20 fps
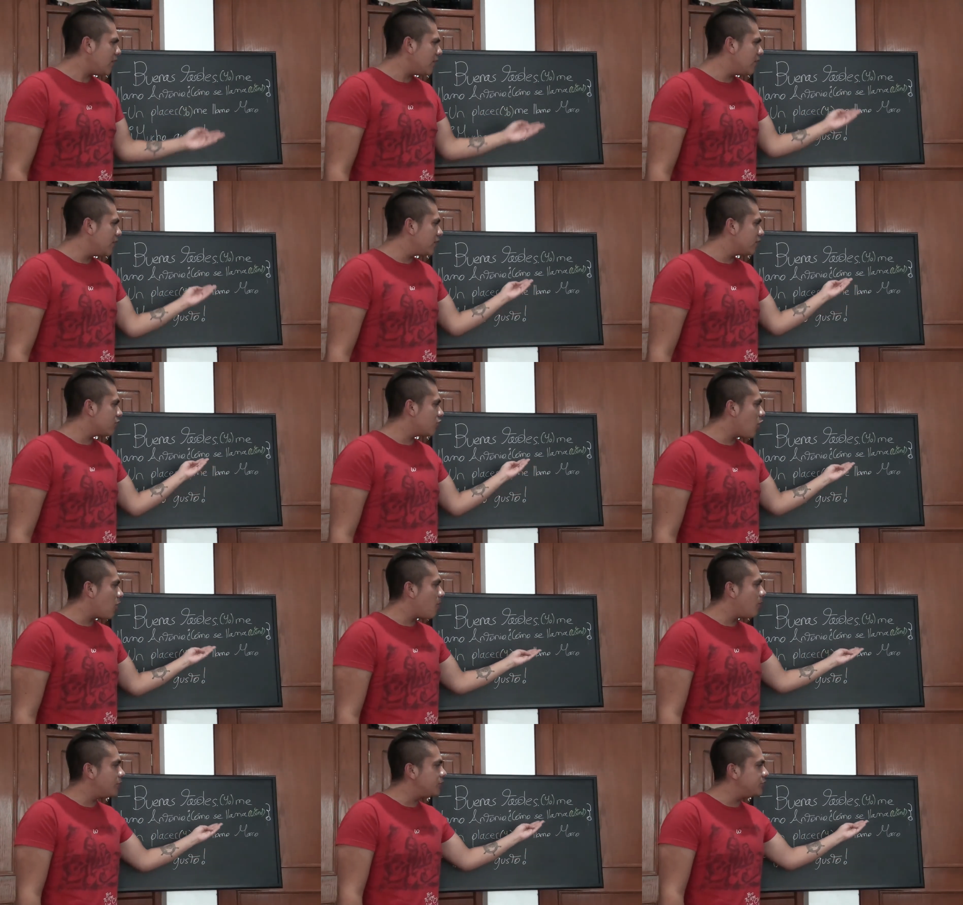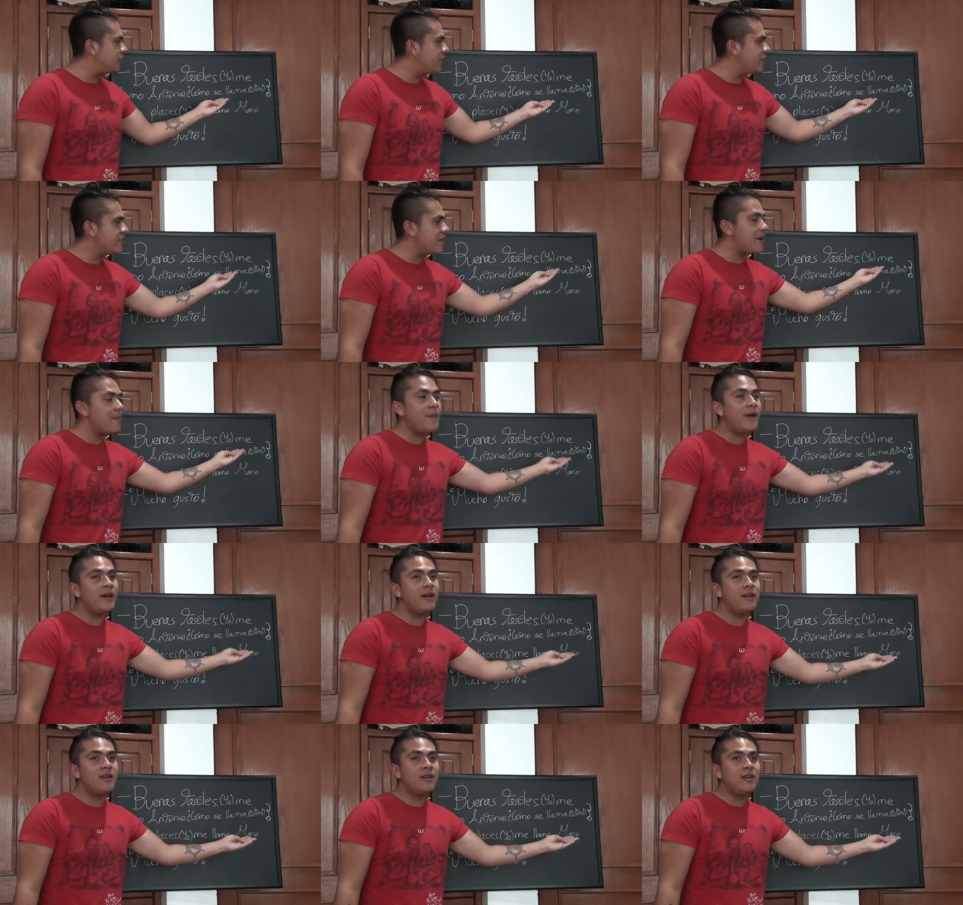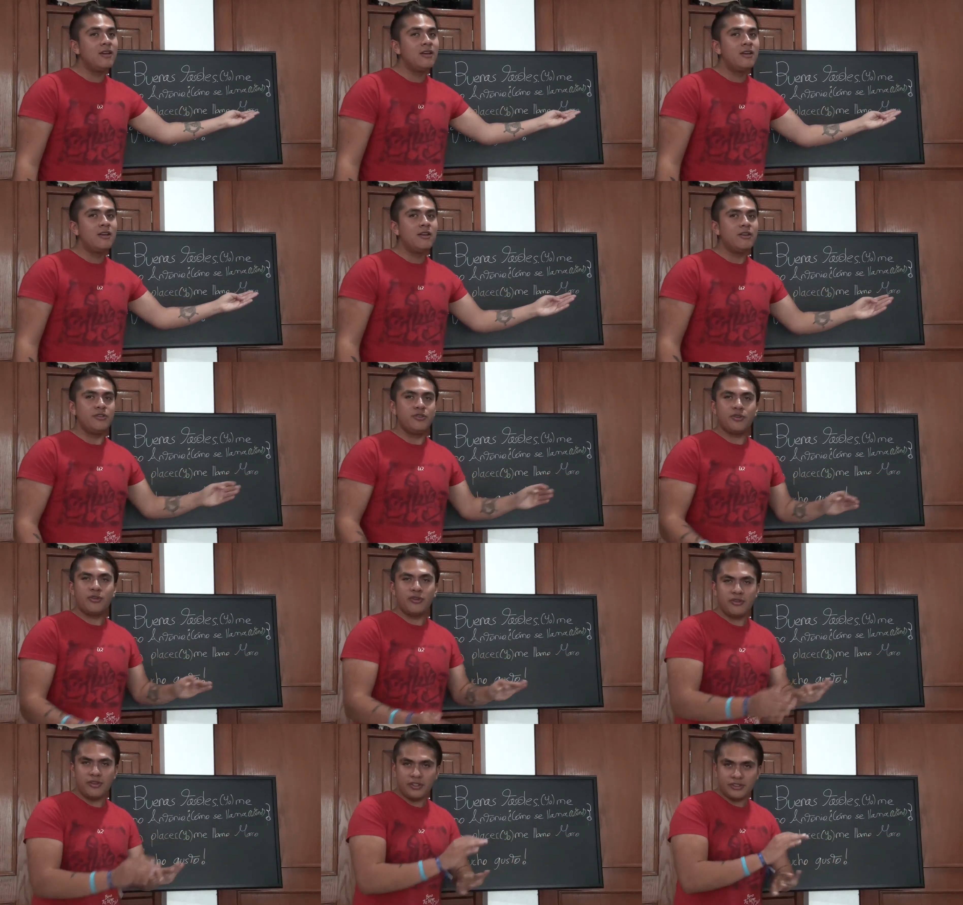Uh, ¿Cómo se llama?
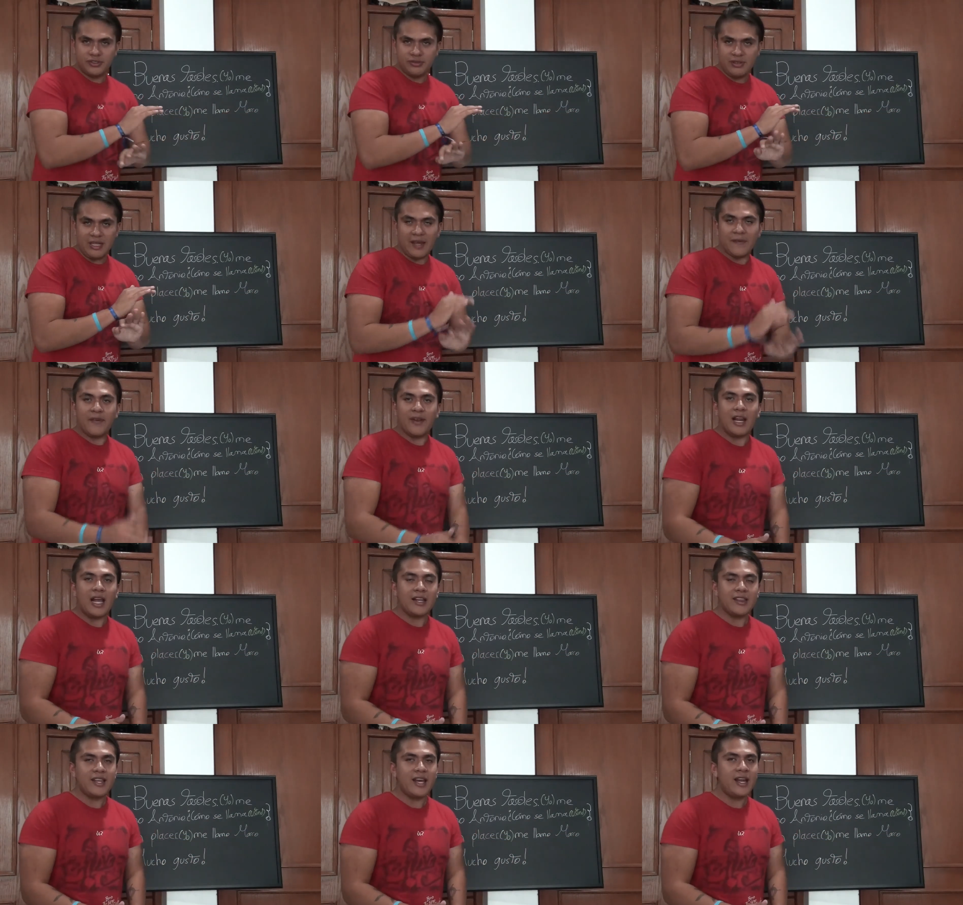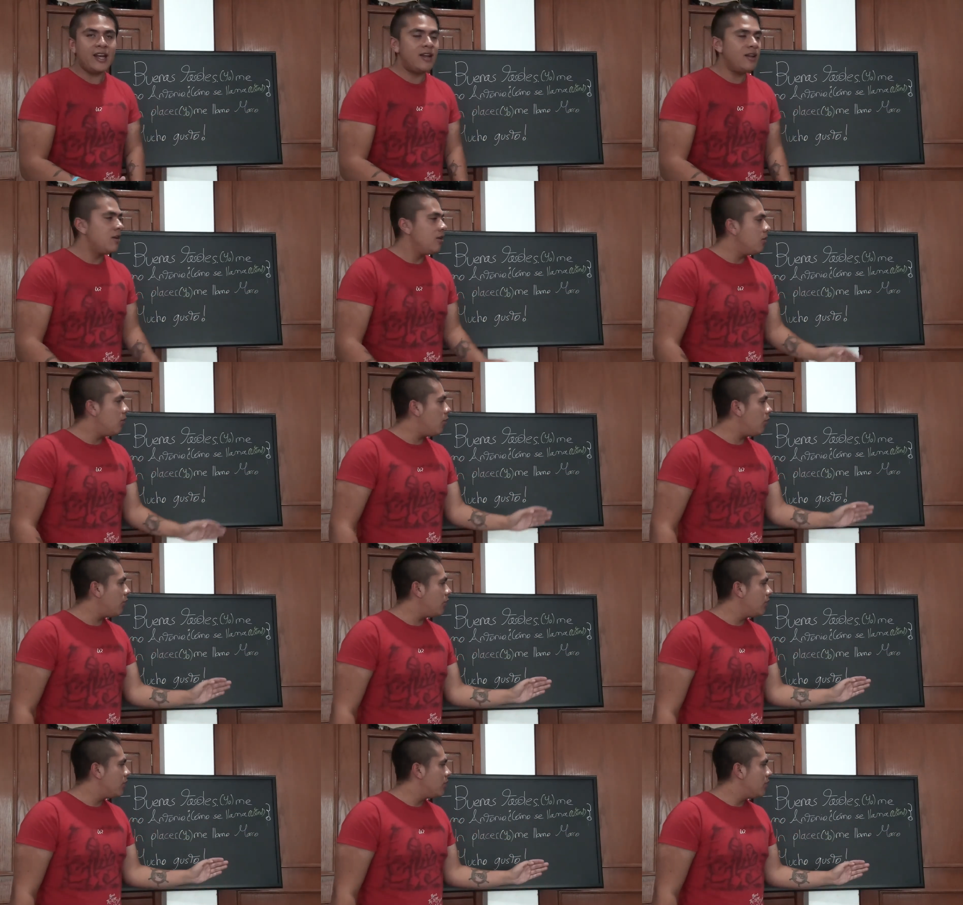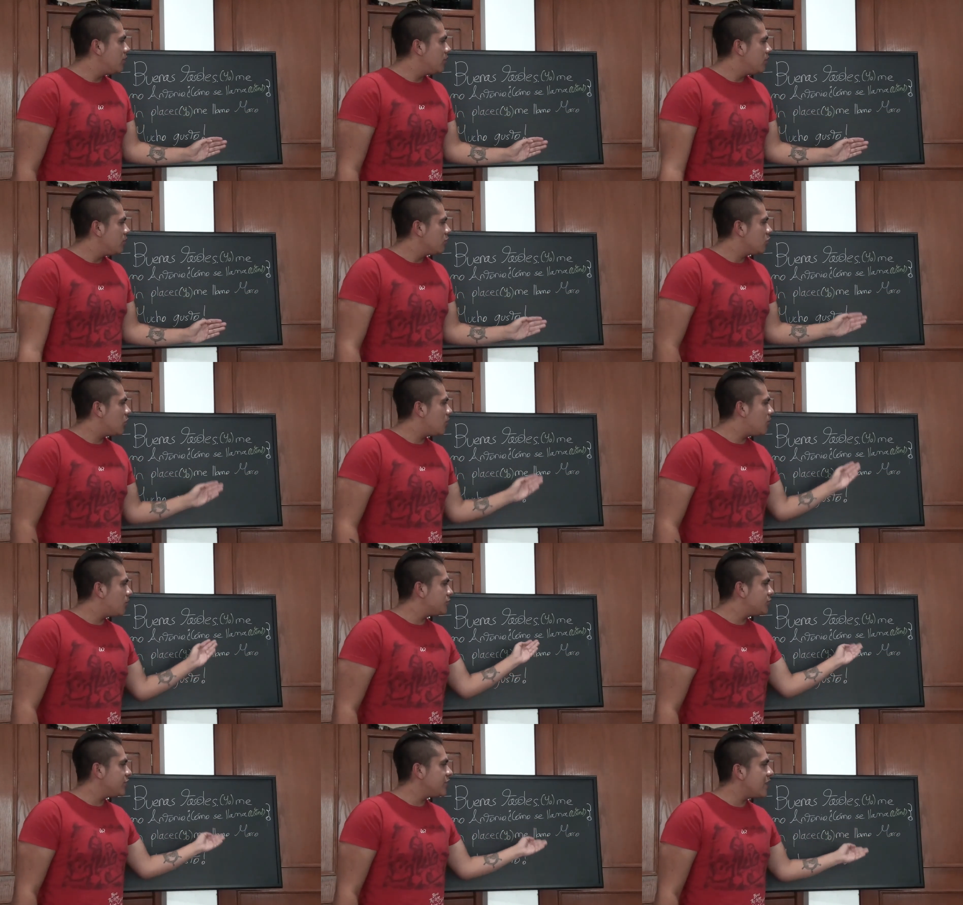You could just leave it like that, or
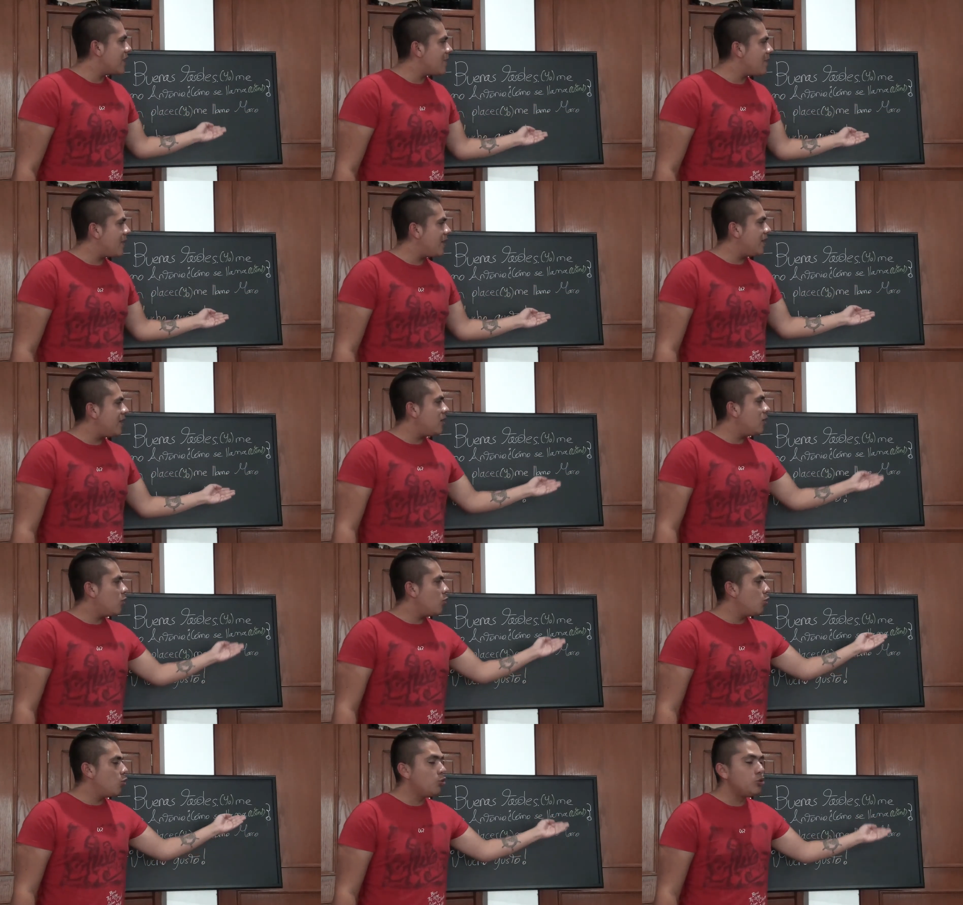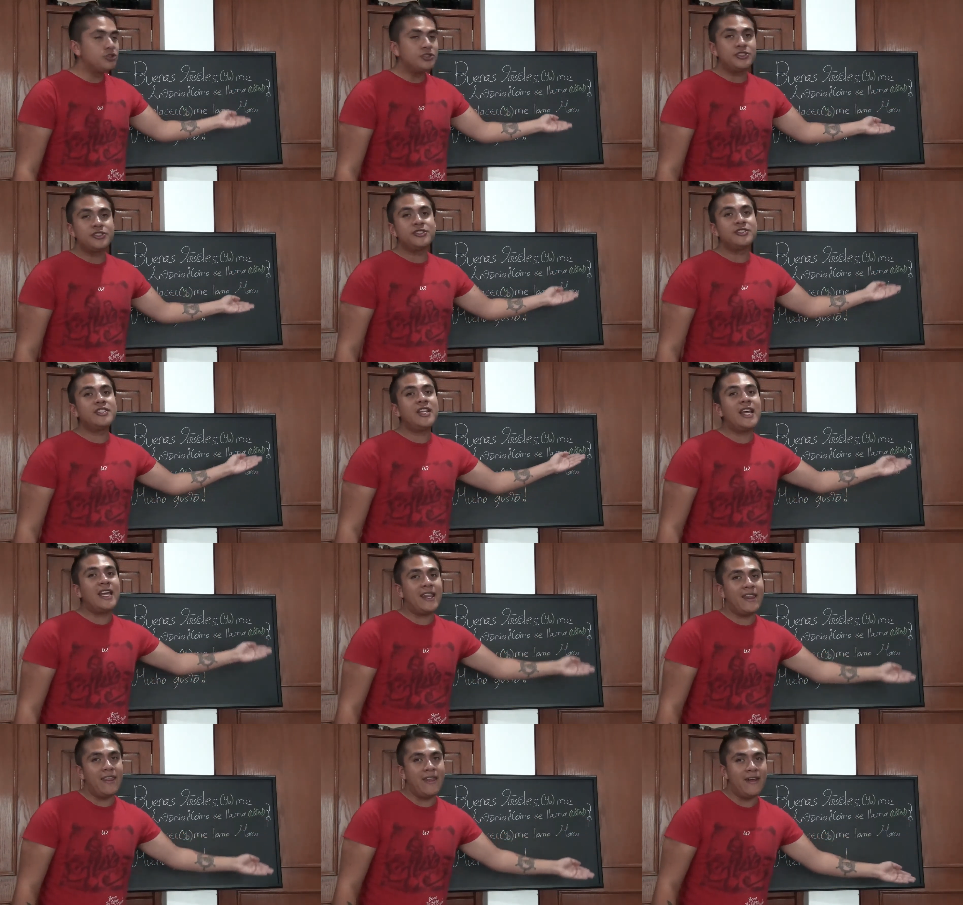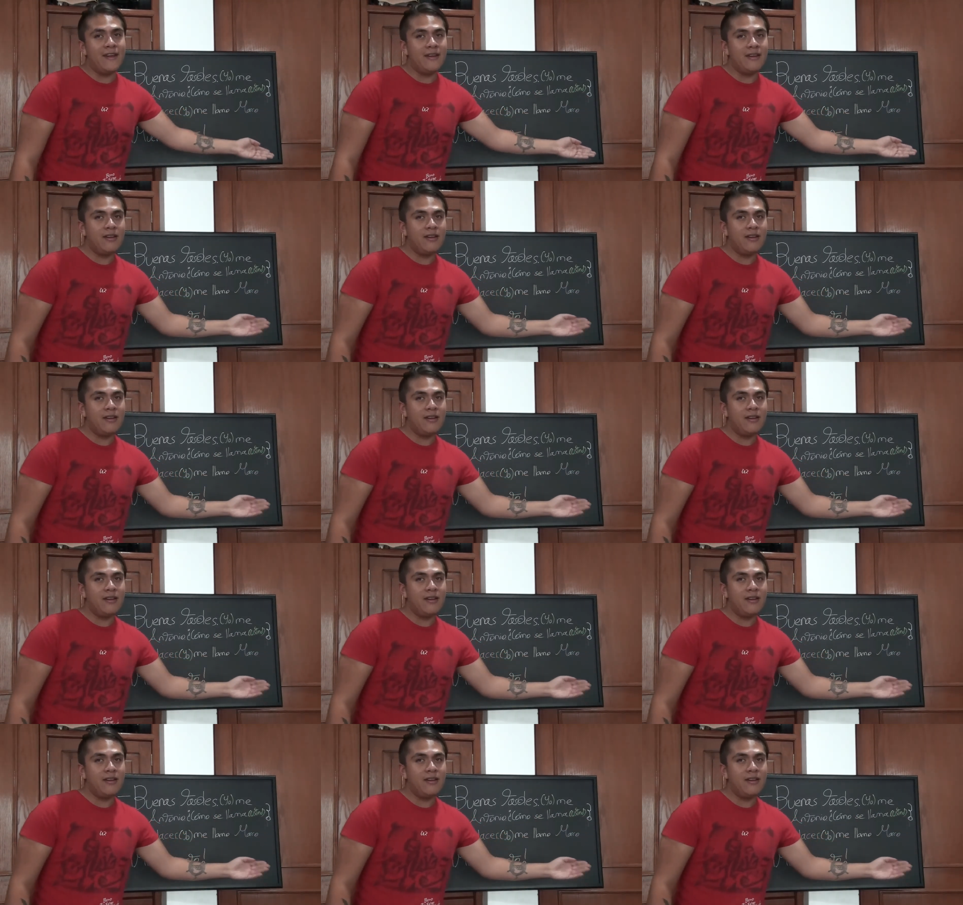¿Cómo se llama usted?